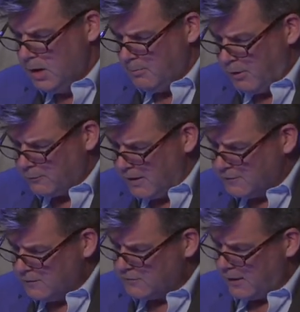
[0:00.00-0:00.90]
Both
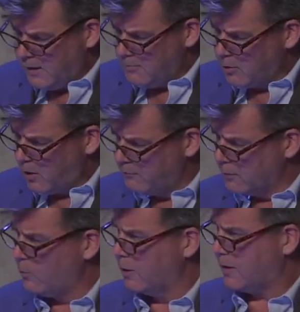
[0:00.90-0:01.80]
Russia and China,
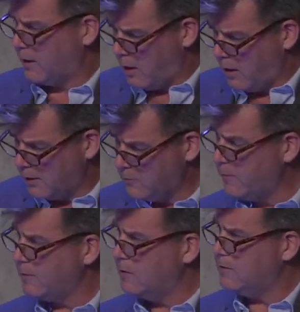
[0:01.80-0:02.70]
moreover, are working hard and
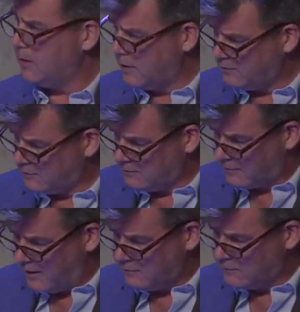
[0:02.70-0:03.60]
with a good deal of
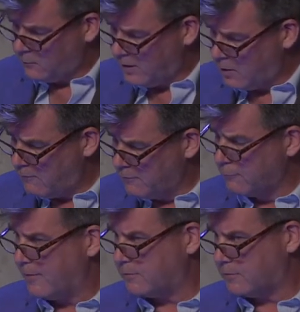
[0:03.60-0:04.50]
success to win over
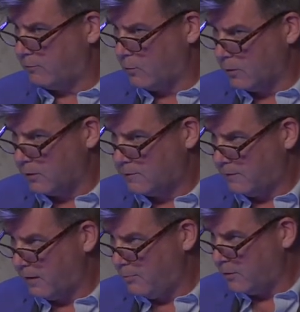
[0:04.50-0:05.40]
the rest of the world to
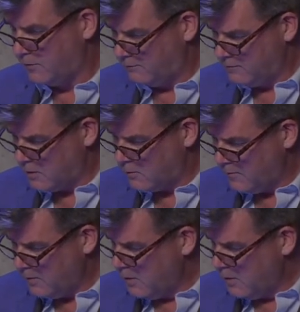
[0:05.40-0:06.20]
their point of view.